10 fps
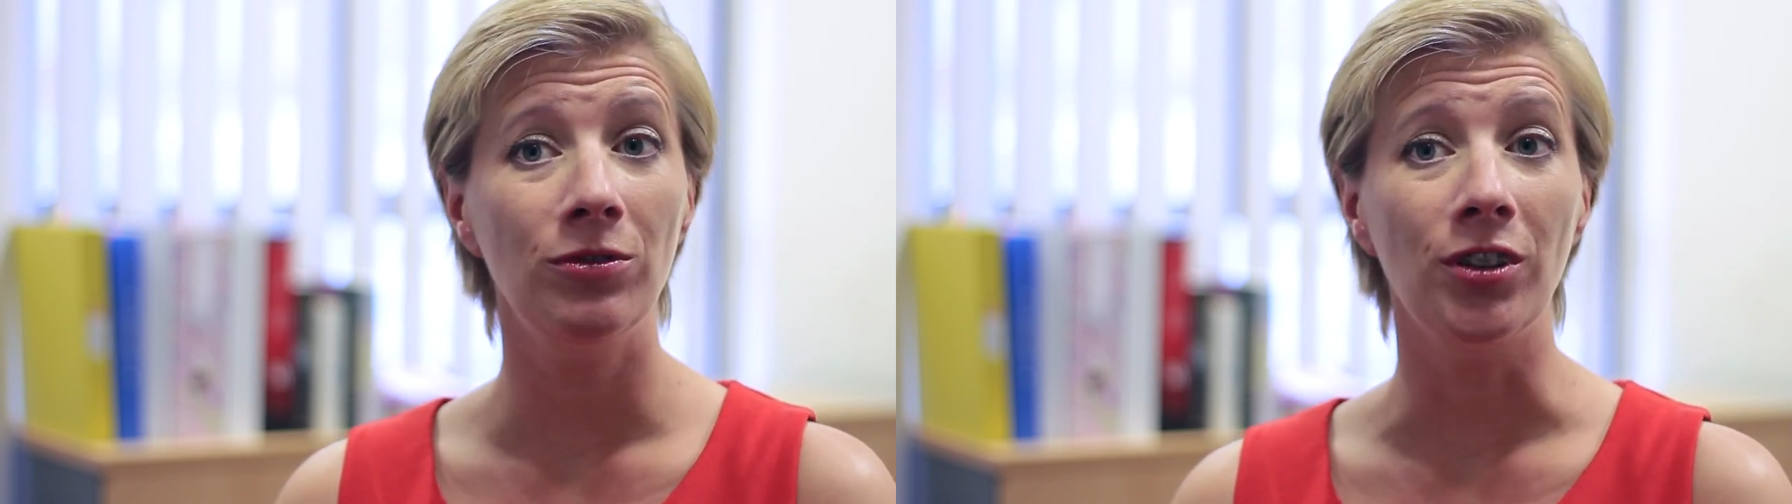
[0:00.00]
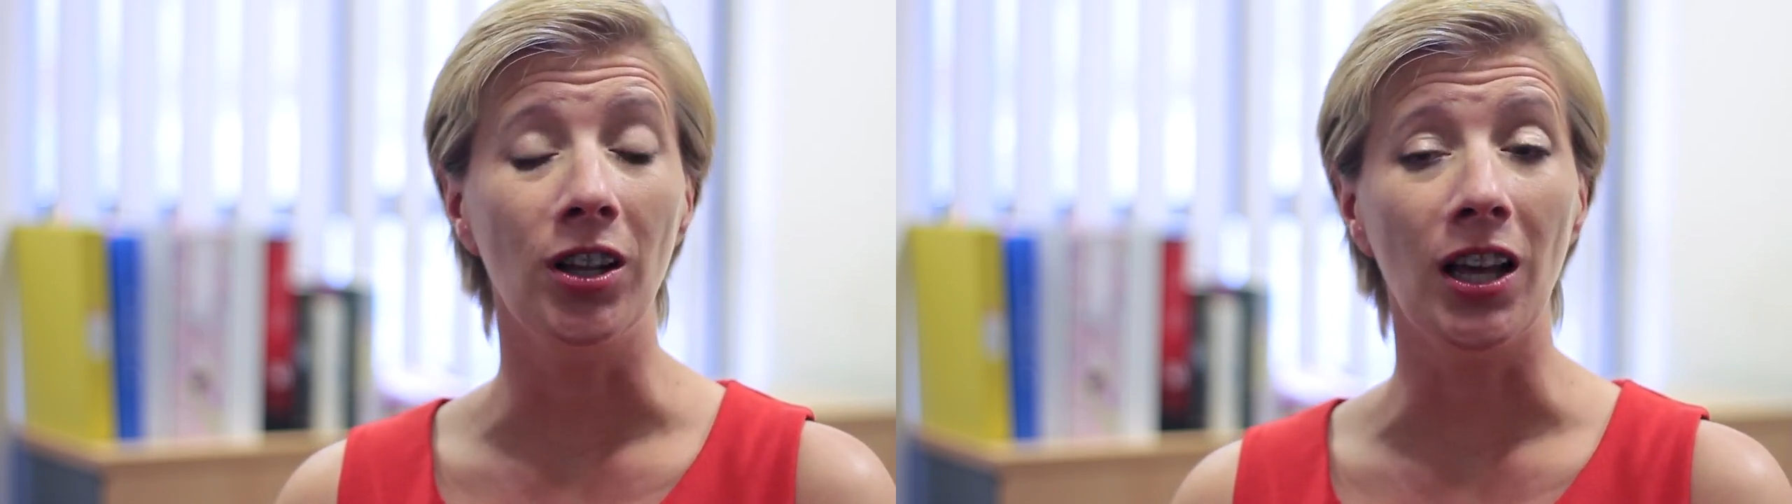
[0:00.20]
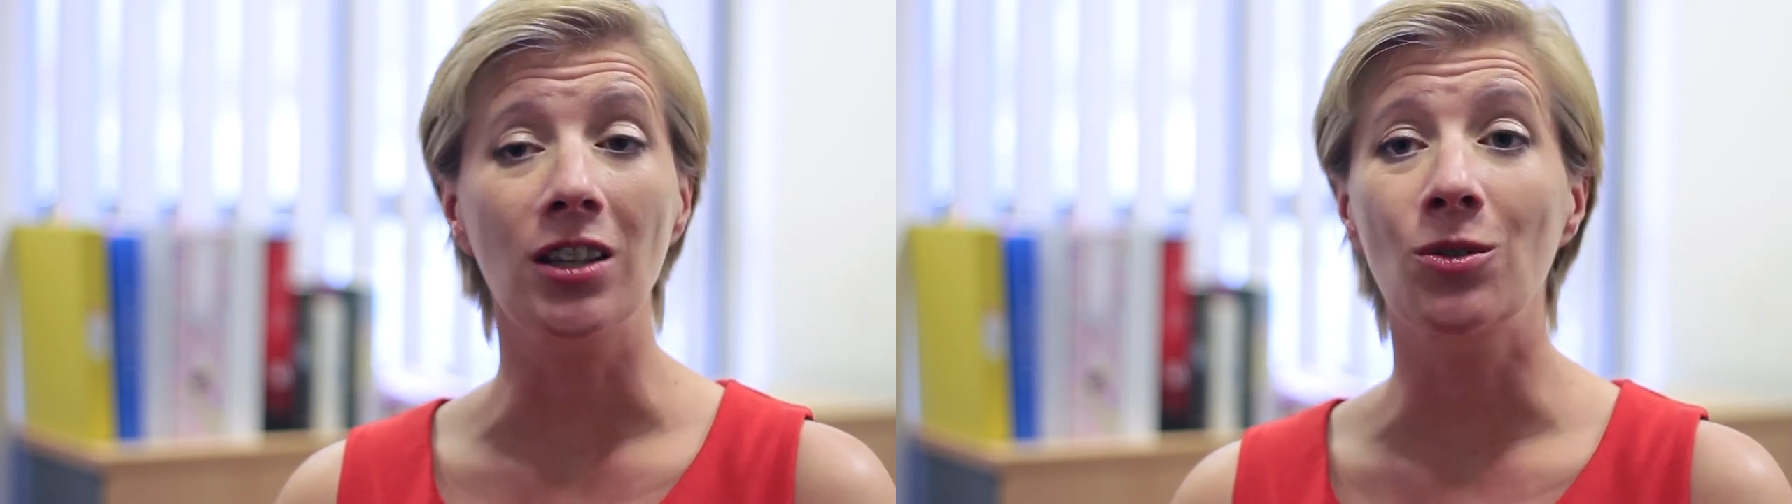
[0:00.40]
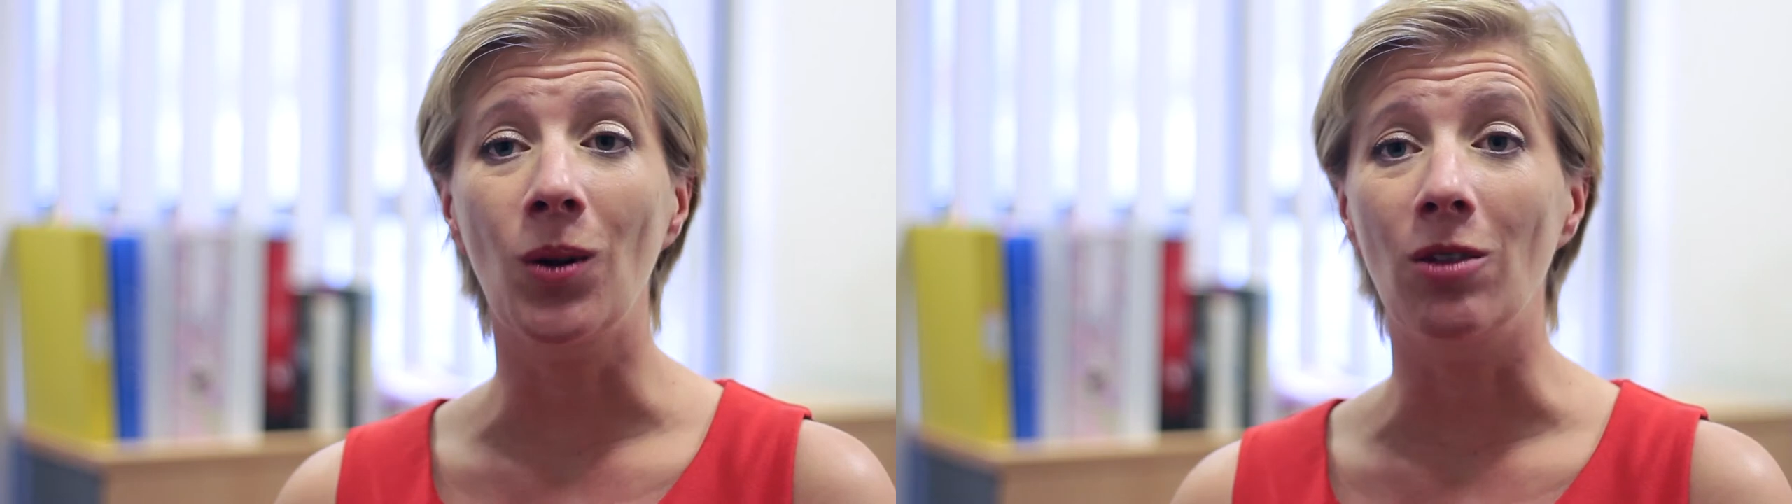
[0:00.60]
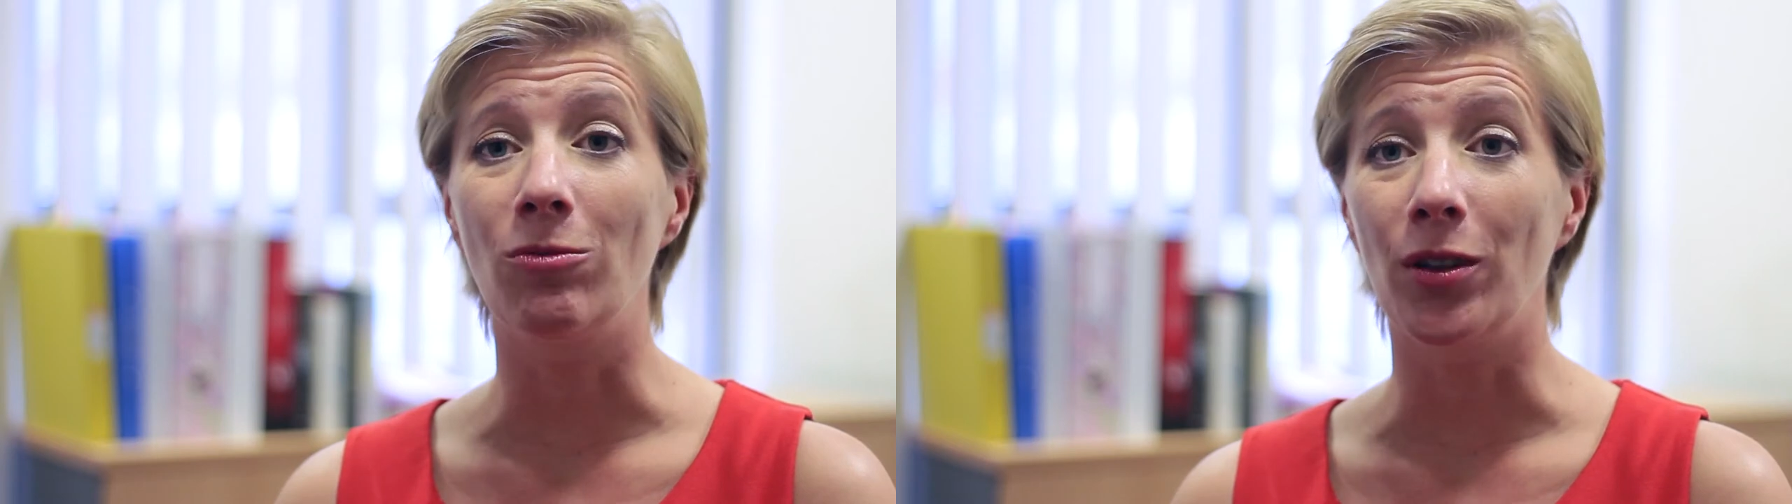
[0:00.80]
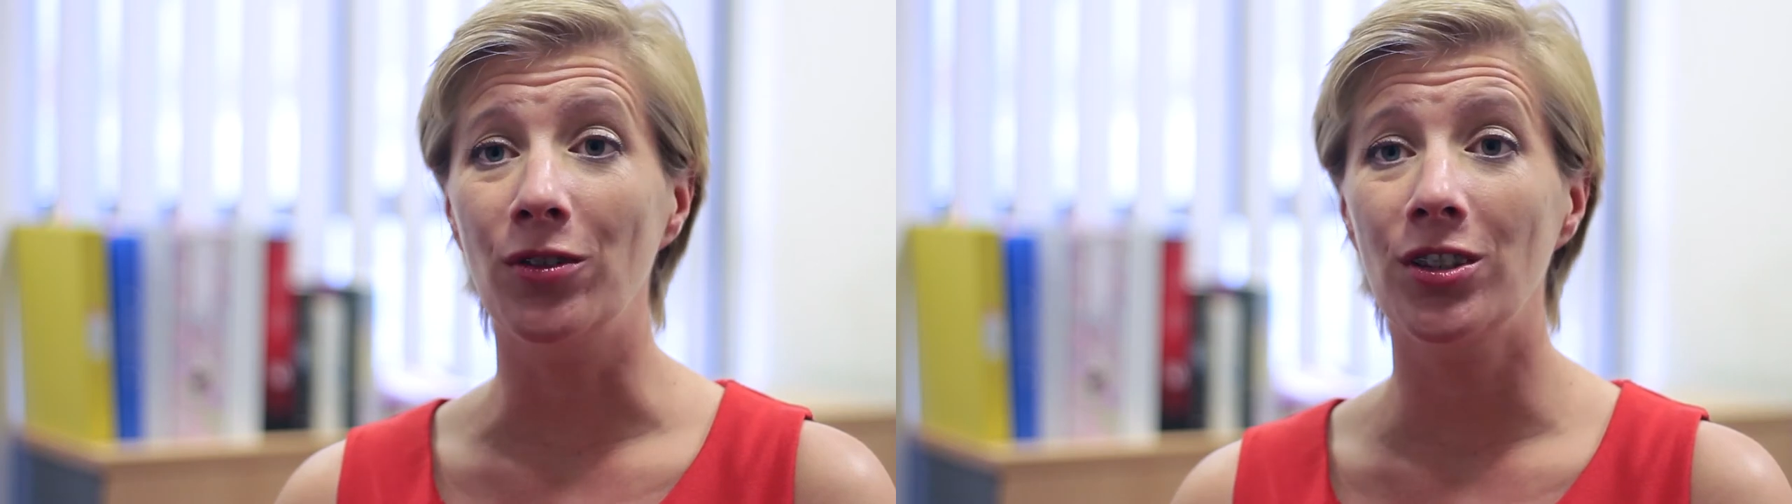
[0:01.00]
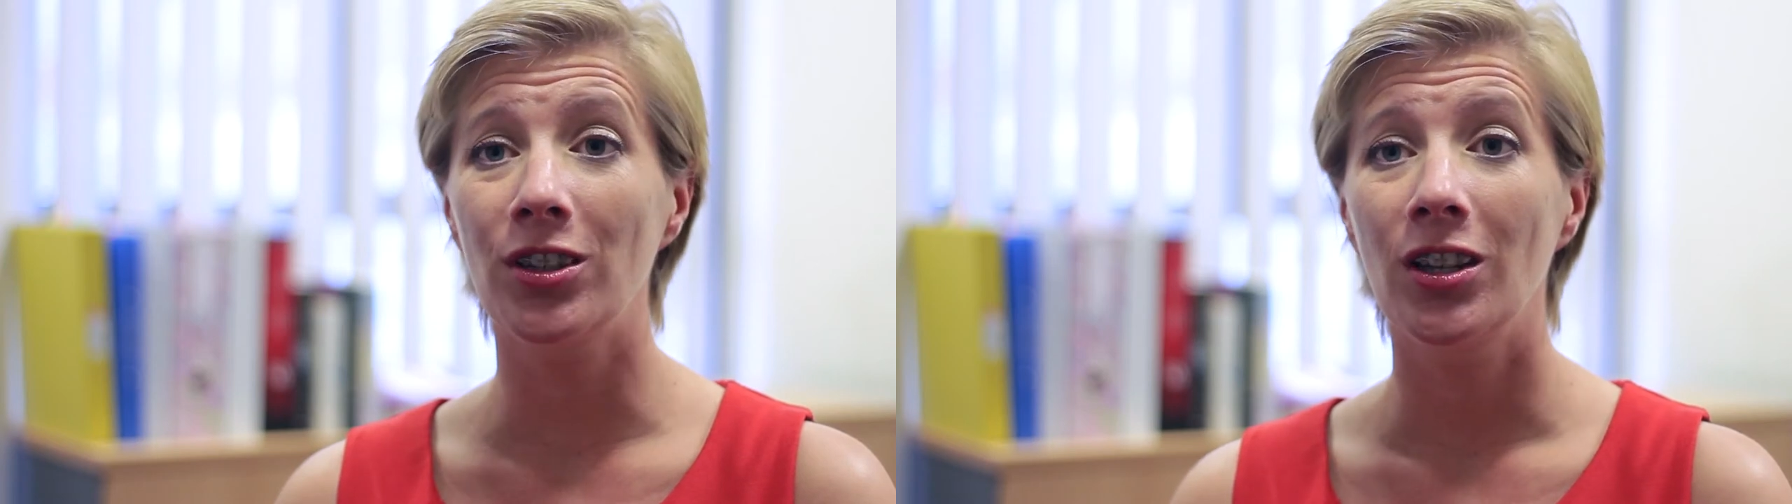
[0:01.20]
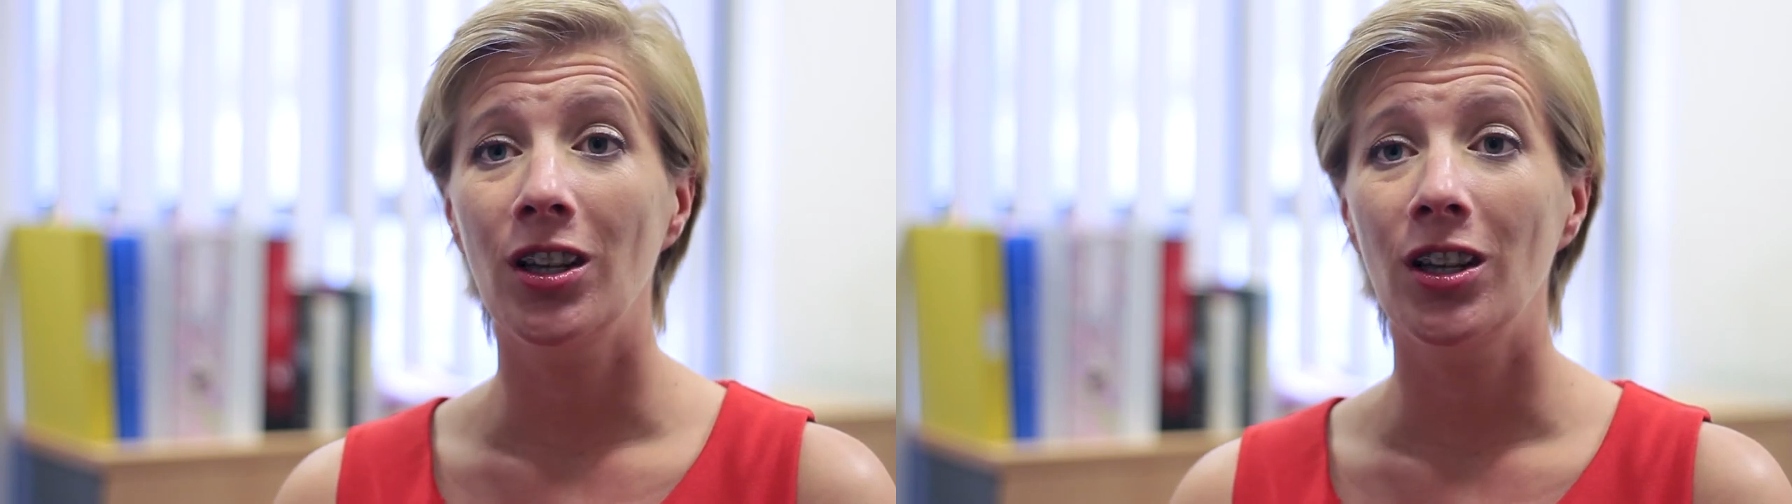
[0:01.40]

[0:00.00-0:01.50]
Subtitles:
for the last 12 months.